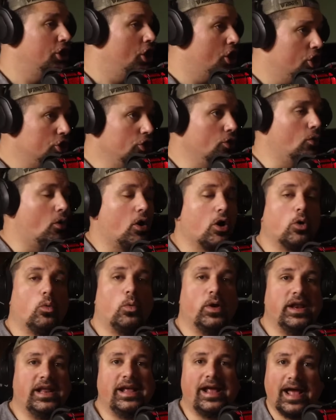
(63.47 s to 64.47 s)
you are
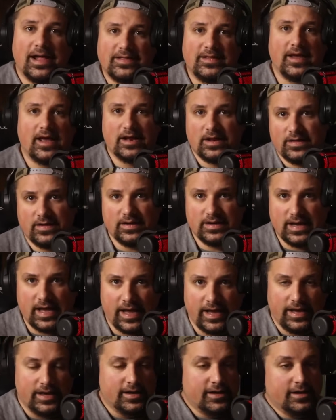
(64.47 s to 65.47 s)
winning at the end of the day.
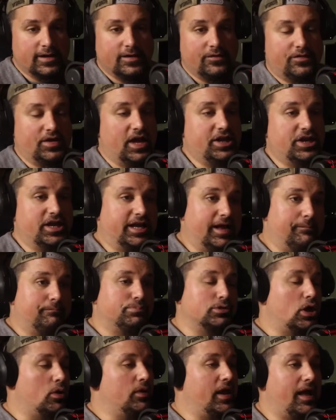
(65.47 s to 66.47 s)
Then you get
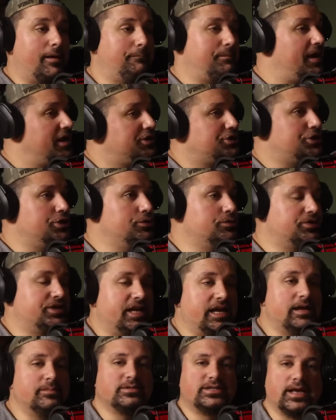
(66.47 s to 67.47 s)
blown out by two
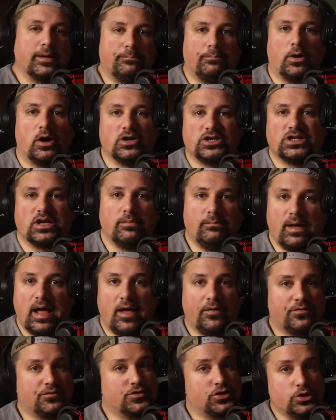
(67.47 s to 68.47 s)
teams, get punched in the mouth
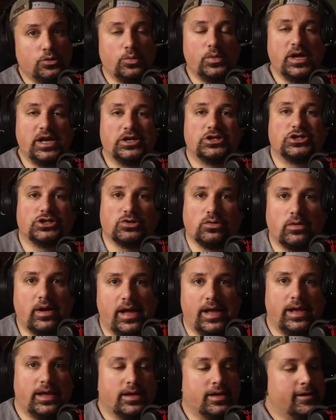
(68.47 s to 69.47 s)
2 weeks
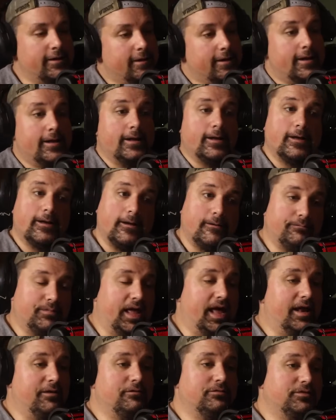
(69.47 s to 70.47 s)
straight. And
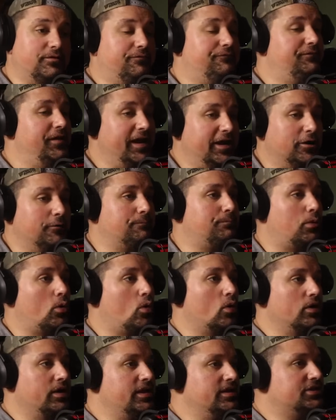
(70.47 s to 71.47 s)
then the finger
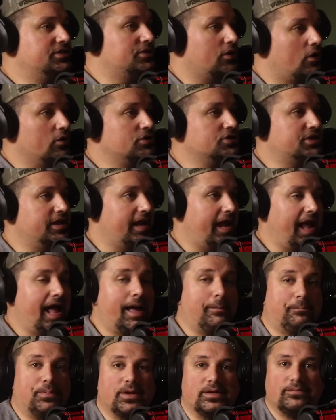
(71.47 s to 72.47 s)
pointing starts to
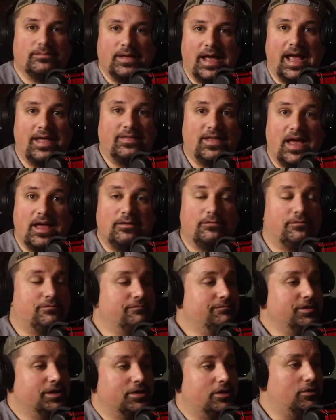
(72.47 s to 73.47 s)
happen. And then,
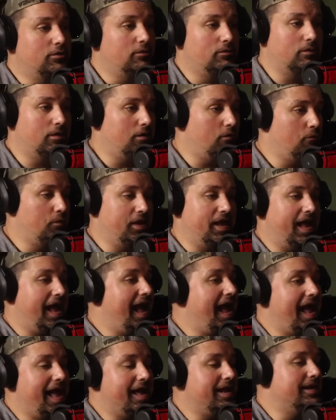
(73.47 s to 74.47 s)
you know, we
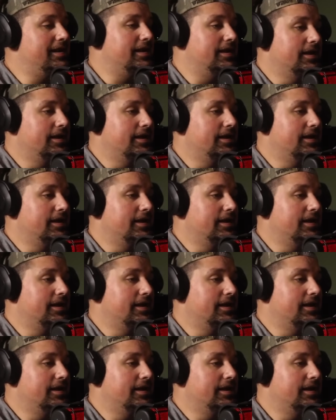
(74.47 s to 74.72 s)
had